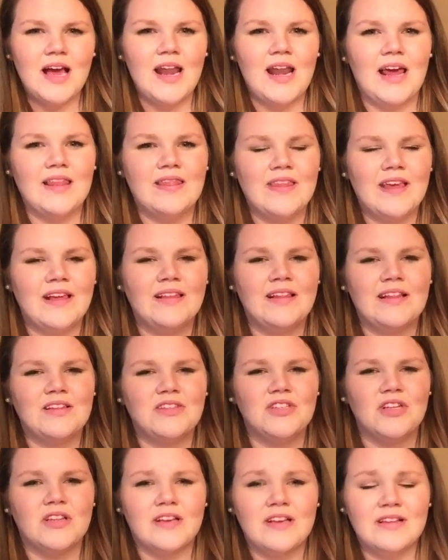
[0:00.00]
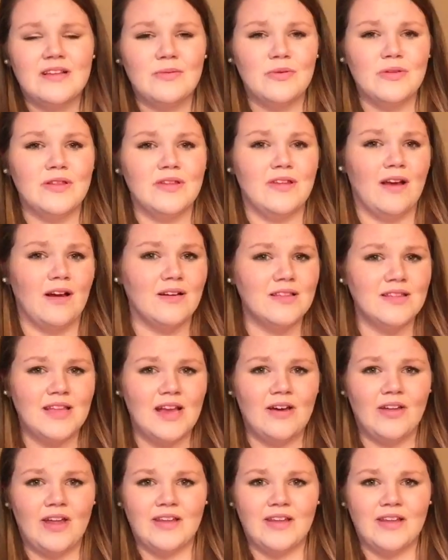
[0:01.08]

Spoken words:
and I think that's just because it was Youngstown,